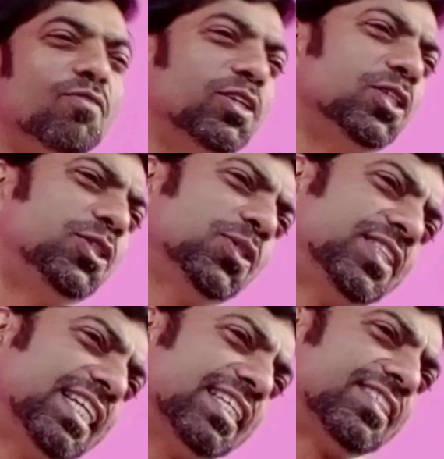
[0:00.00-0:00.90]
When you
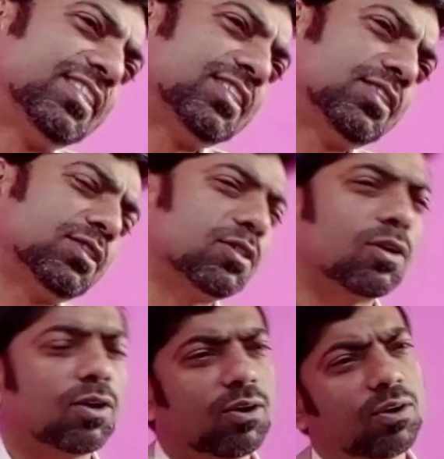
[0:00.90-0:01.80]
do
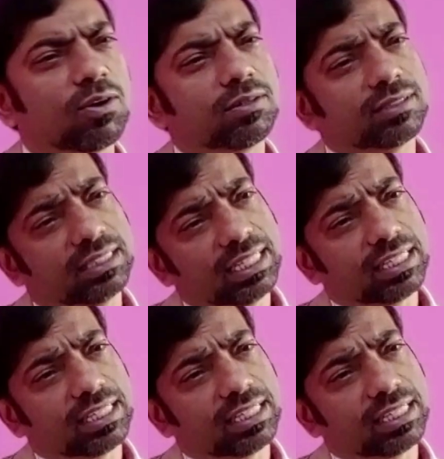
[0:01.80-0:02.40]
this or